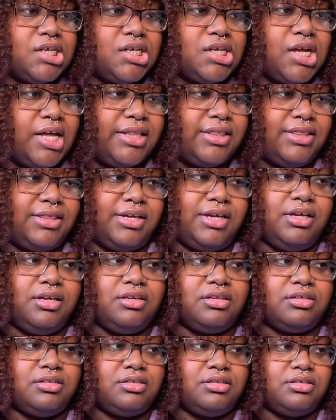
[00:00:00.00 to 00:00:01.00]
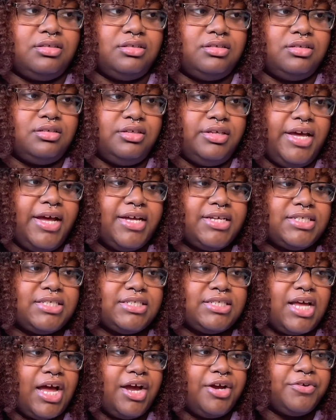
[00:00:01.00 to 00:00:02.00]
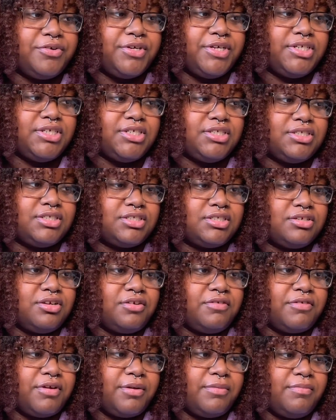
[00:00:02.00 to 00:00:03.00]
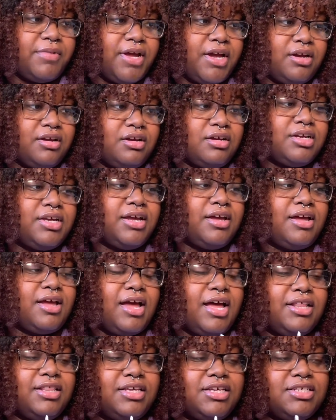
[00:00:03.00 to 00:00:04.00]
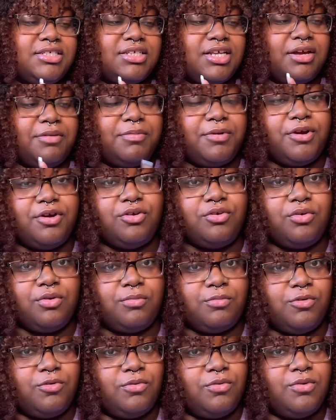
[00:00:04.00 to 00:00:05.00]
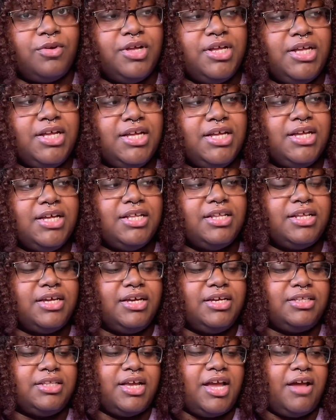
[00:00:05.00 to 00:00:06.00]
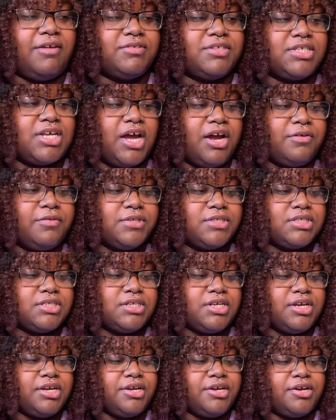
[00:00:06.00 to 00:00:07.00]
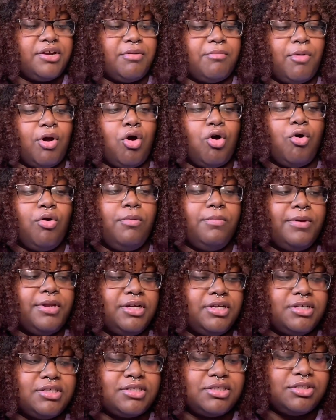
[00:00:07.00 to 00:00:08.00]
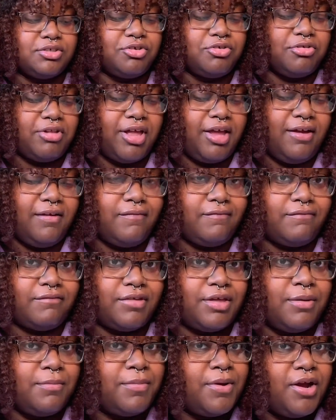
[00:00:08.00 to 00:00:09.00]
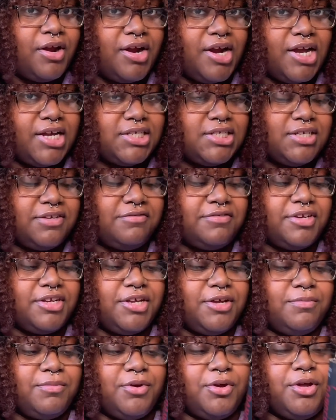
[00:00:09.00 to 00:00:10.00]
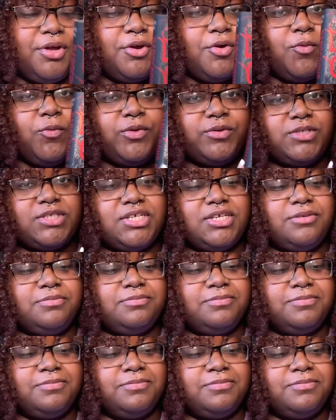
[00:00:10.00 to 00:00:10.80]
I think. Yeah, siren and a certified bagger. Yeah, I think it's like paranormal. Like they have sirens in here. I'm hoping there's a little like vampire activity, but we'll see.